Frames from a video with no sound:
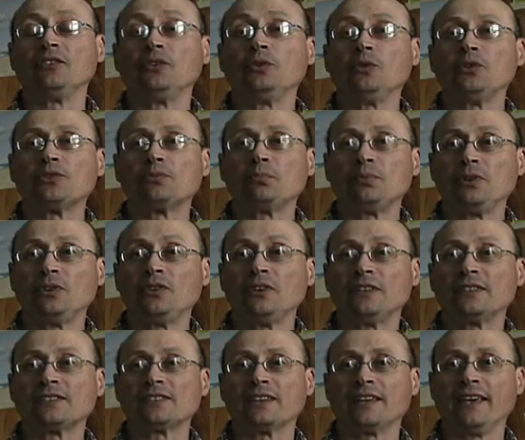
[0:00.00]
a new
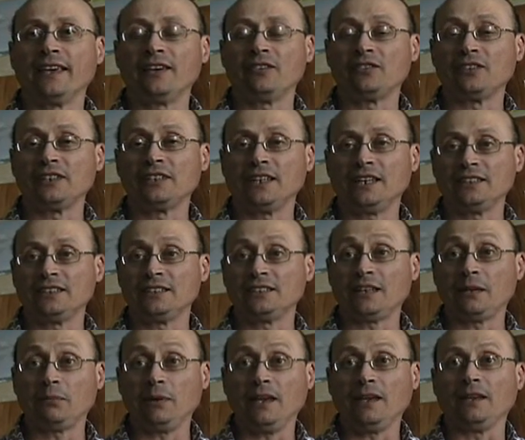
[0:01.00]
experience every time that
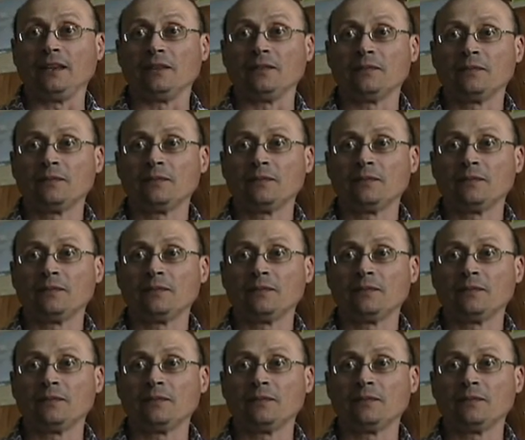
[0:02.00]
I paint.